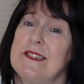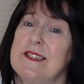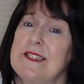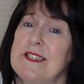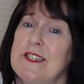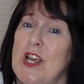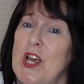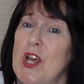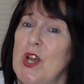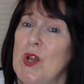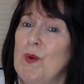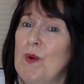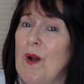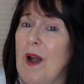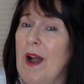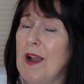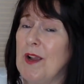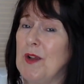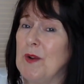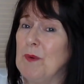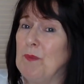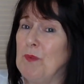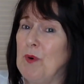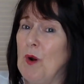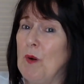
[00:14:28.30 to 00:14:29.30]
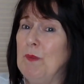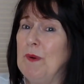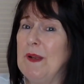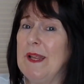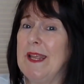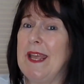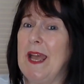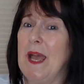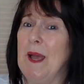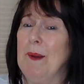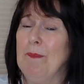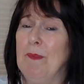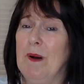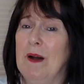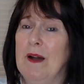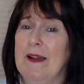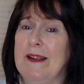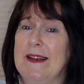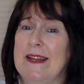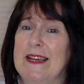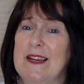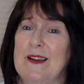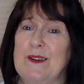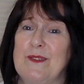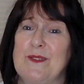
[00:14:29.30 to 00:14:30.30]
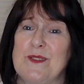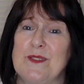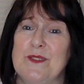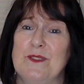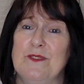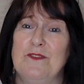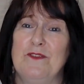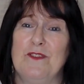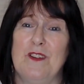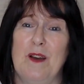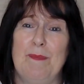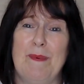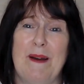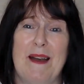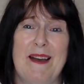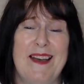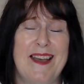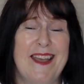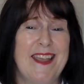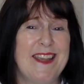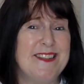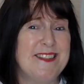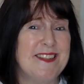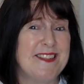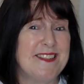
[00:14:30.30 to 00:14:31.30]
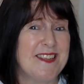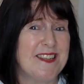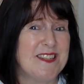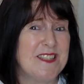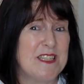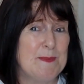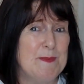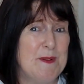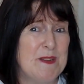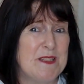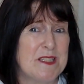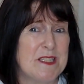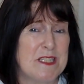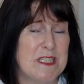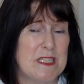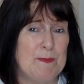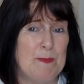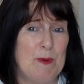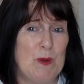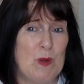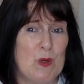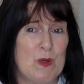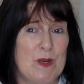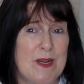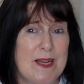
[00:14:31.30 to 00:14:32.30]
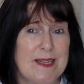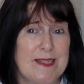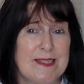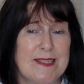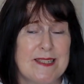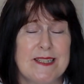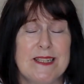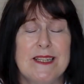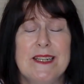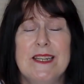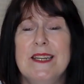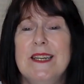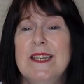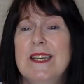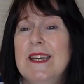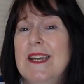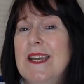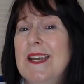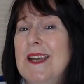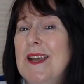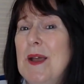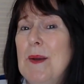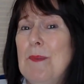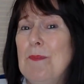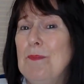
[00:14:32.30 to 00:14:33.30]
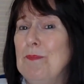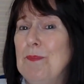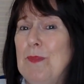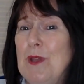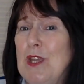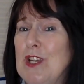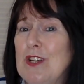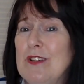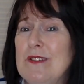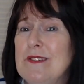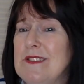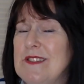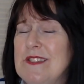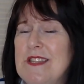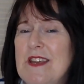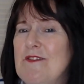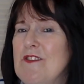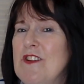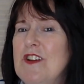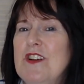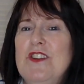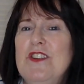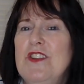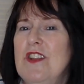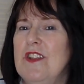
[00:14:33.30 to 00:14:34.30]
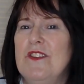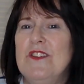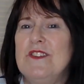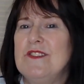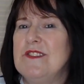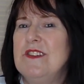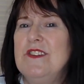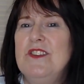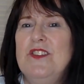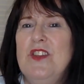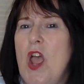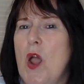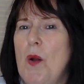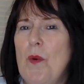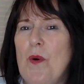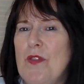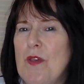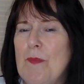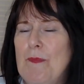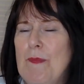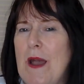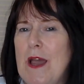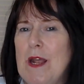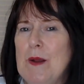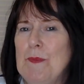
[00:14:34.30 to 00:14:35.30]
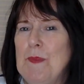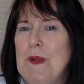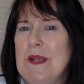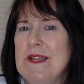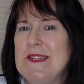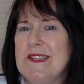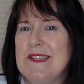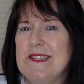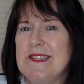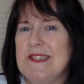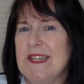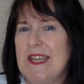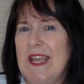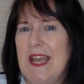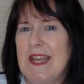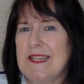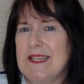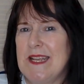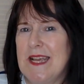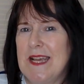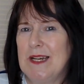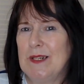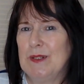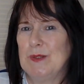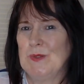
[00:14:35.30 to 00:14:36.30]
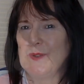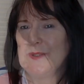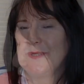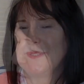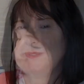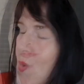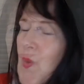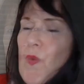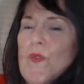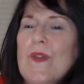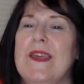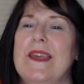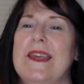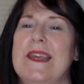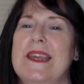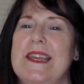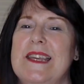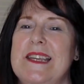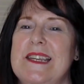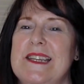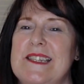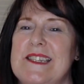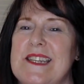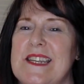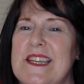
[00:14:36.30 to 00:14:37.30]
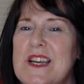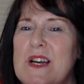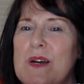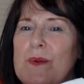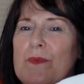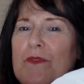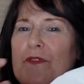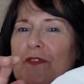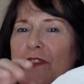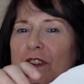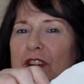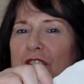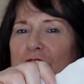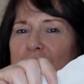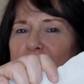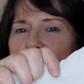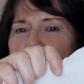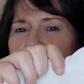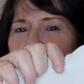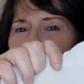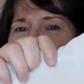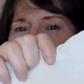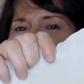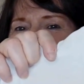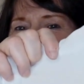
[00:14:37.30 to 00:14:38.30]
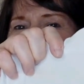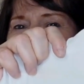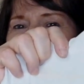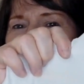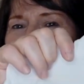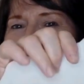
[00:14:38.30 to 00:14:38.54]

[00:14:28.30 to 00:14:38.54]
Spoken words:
so I could probably get mine out of about 80 centimetres, to be honest, because there's no other pattern pieces to get out. Hold the Edie up for you so that